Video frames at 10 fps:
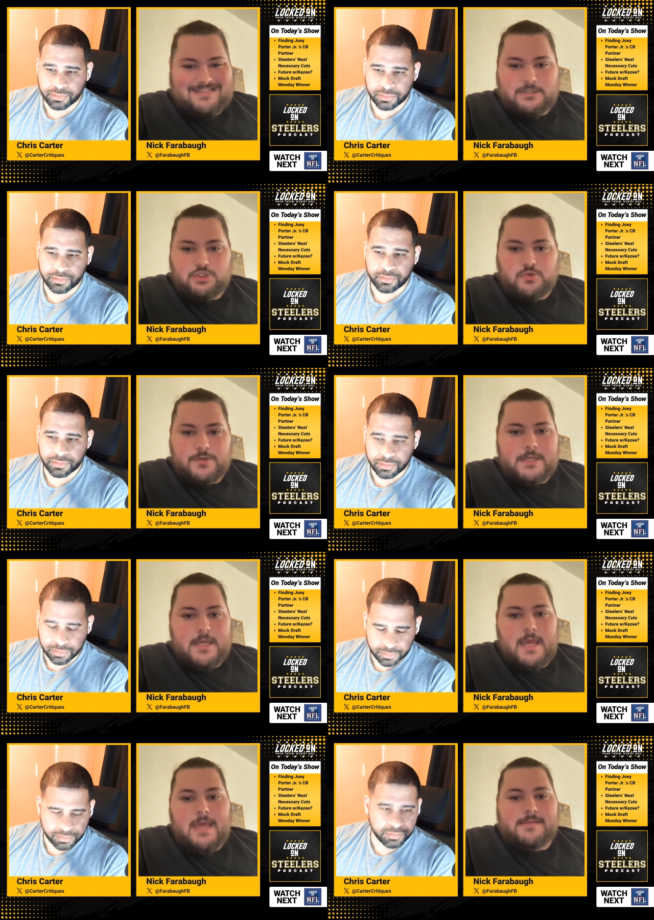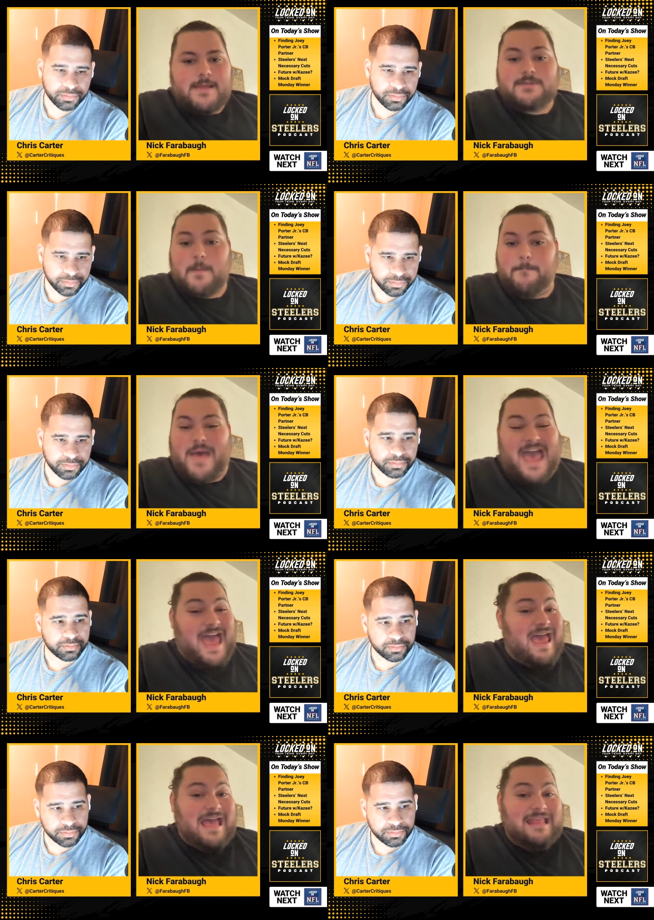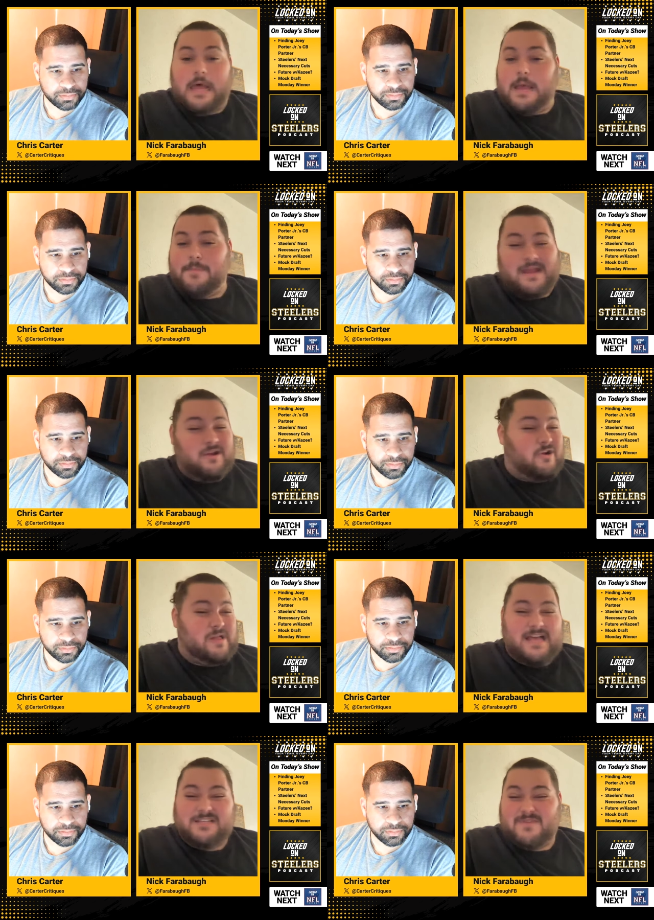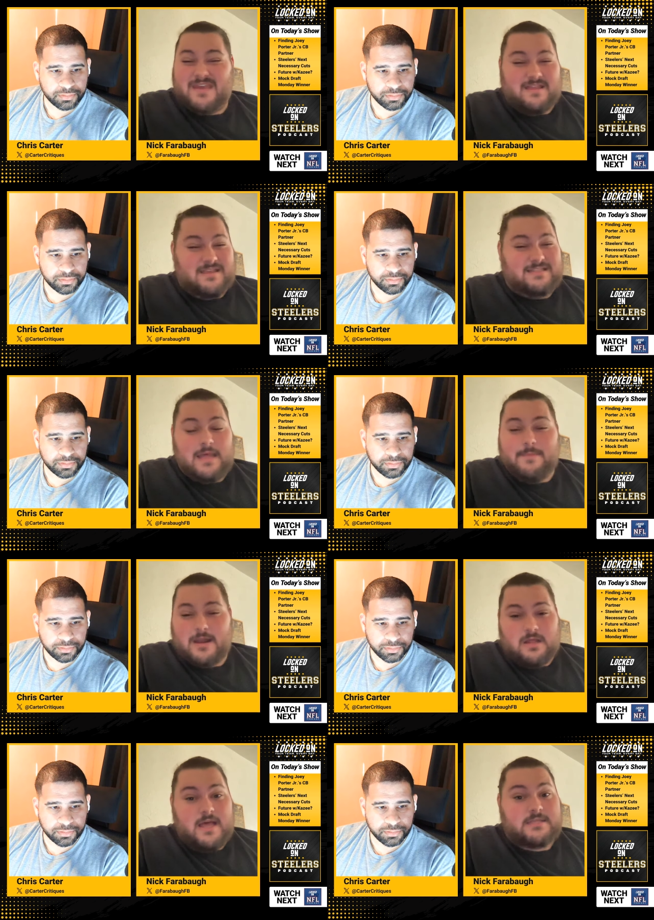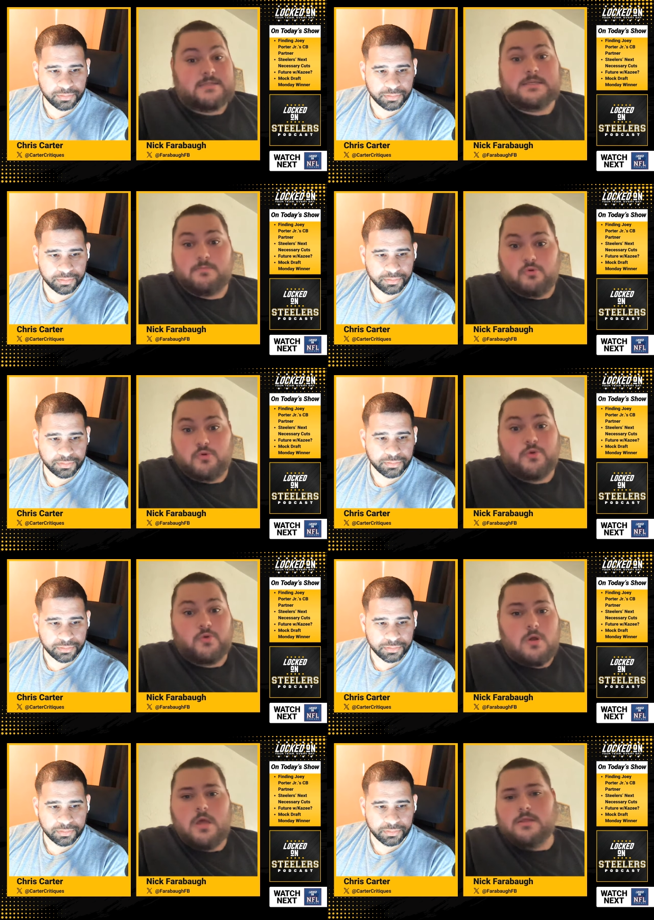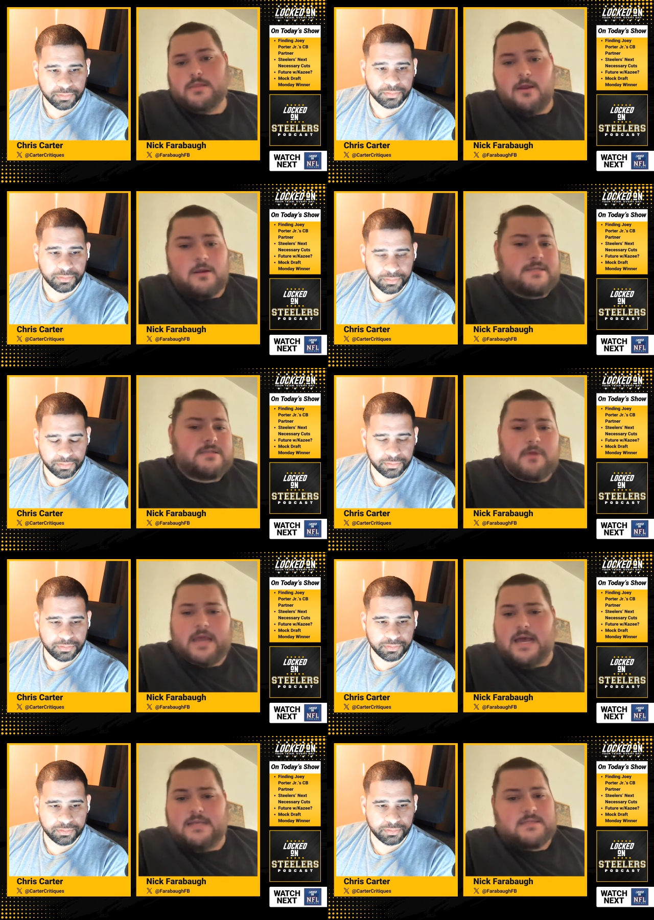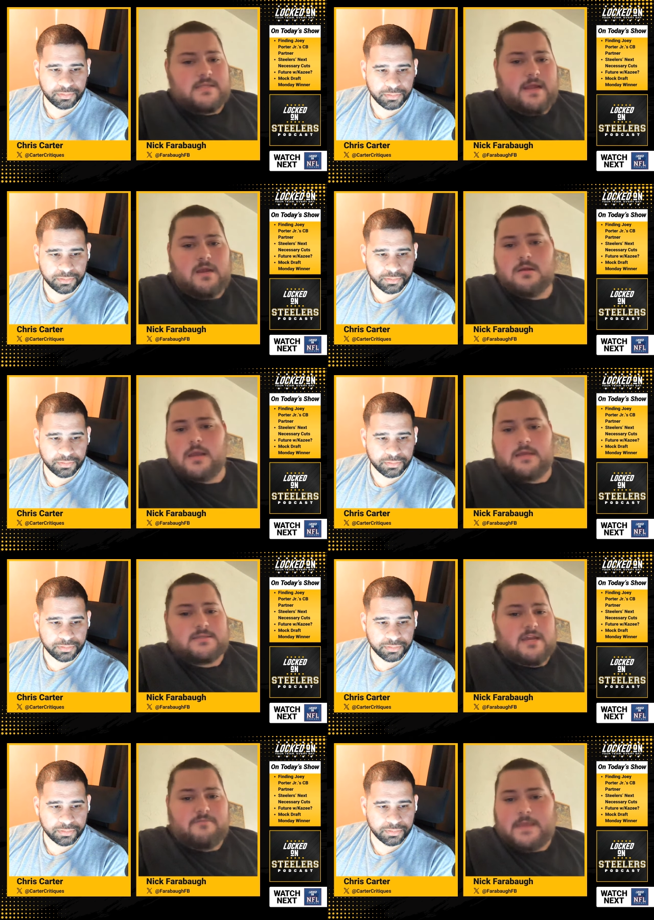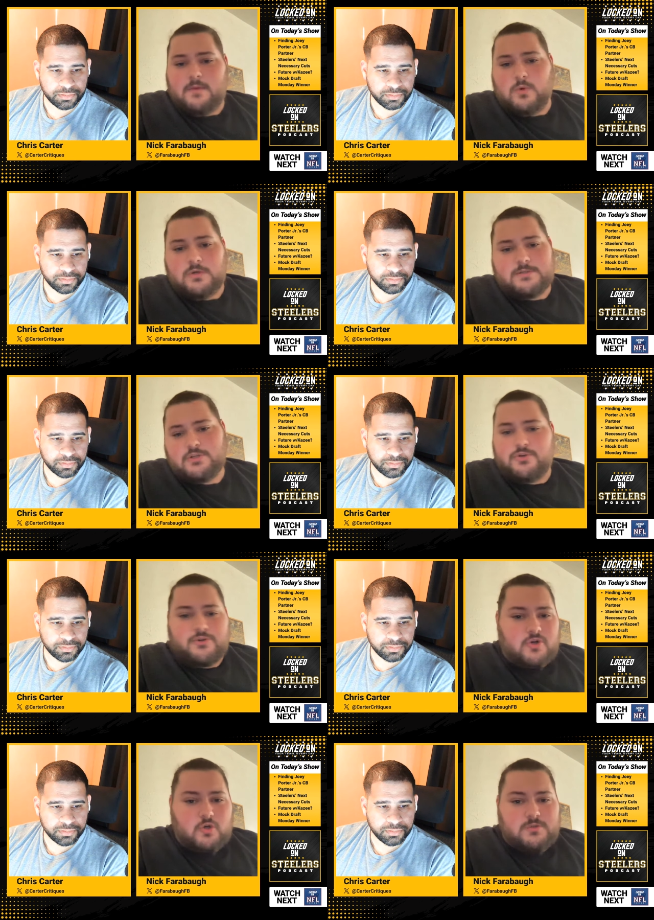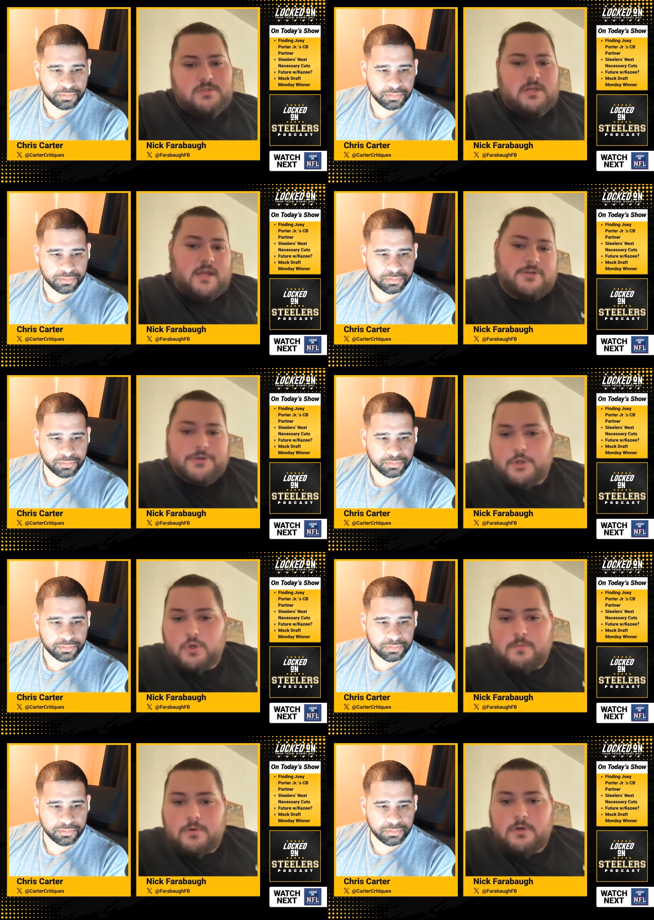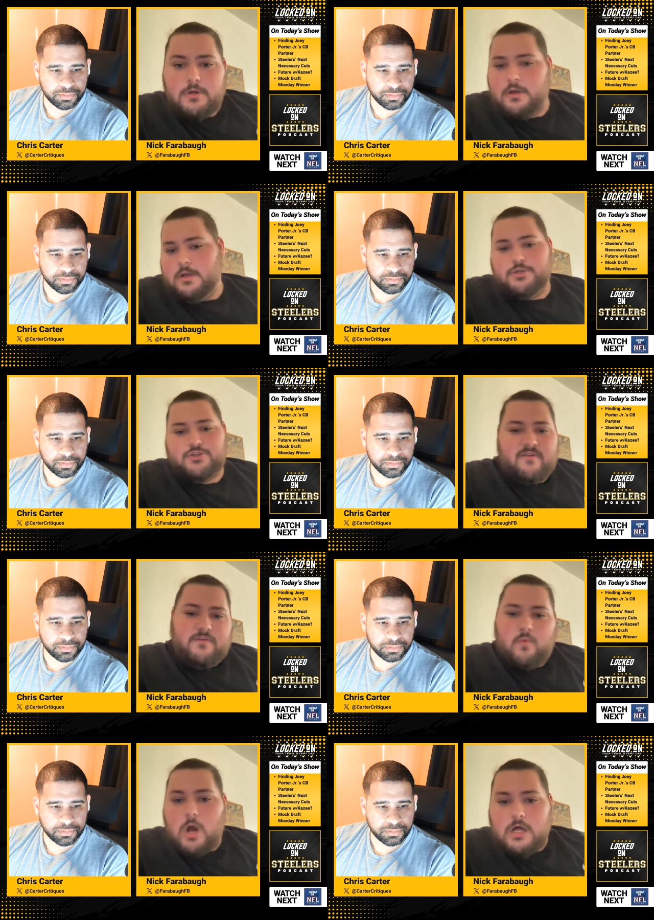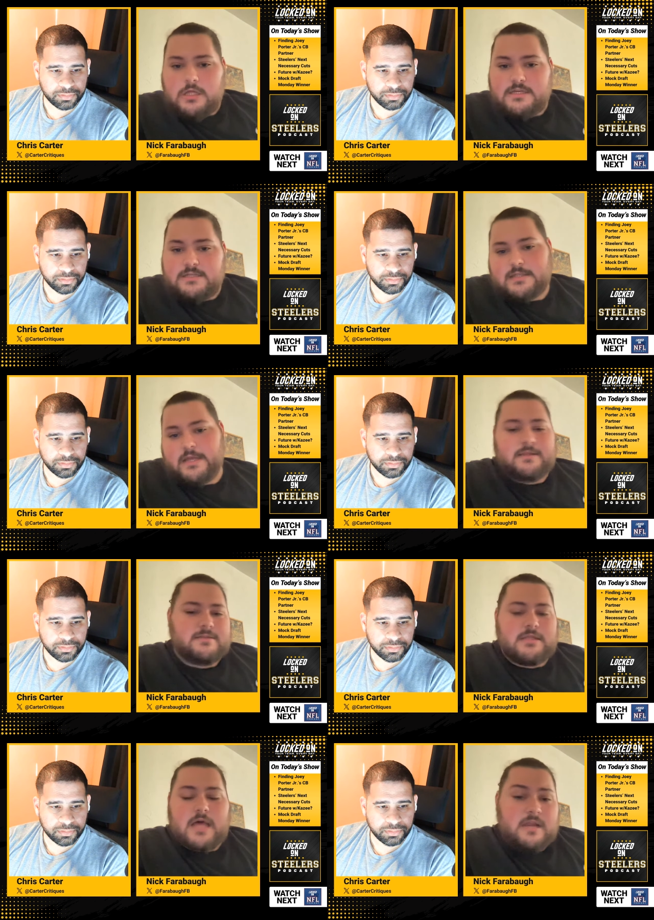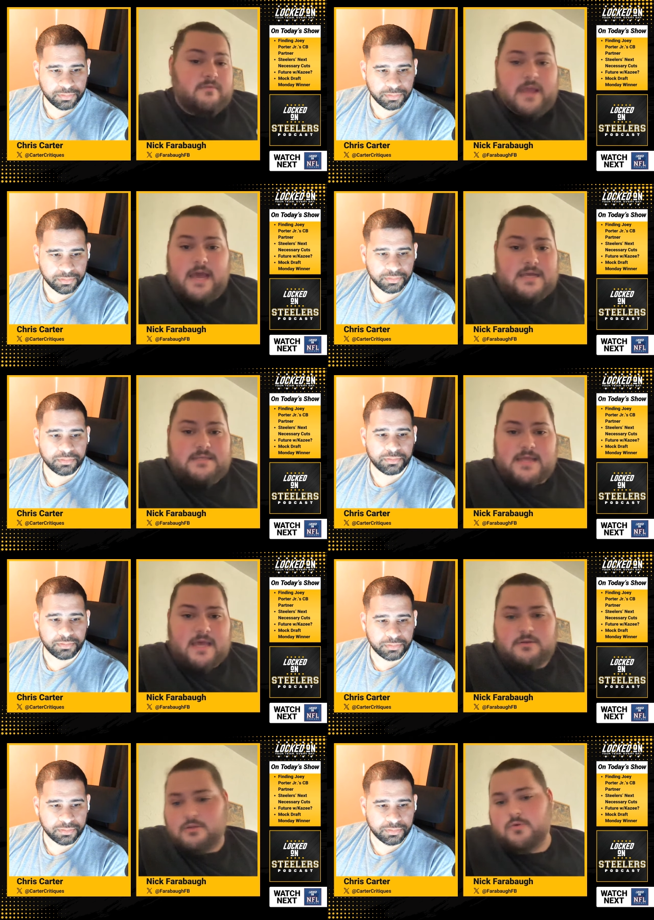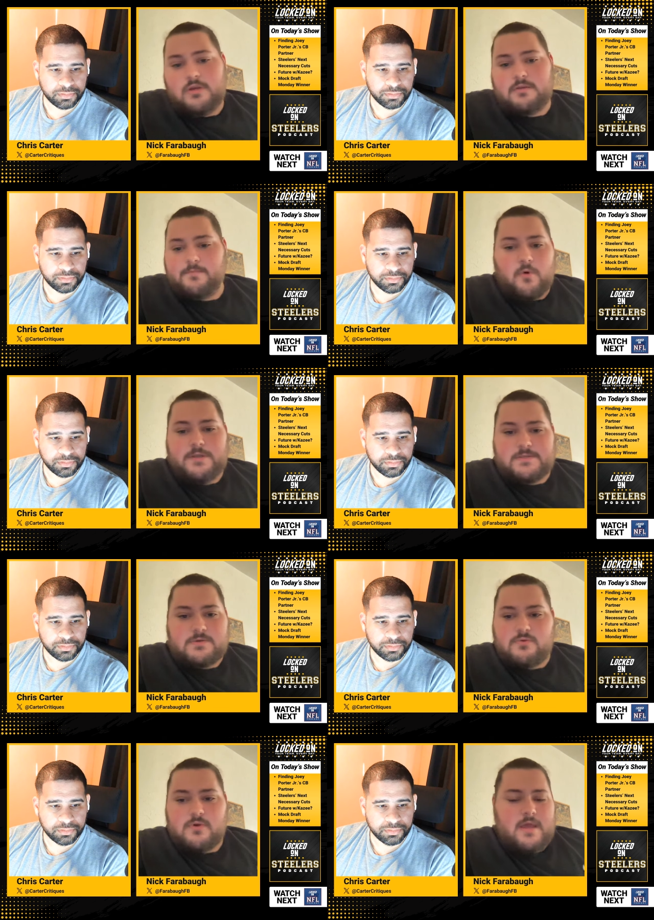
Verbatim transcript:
Speaker 1: history. Now it's a bad linebacker class, man. This linebacker class is brutal. There mm-hmm. is some guys in there outside of Peyton Wilson, Junior Colson, Edgerrin Cooper, Trevin Wallace. Like there's a lot of guys that you can point to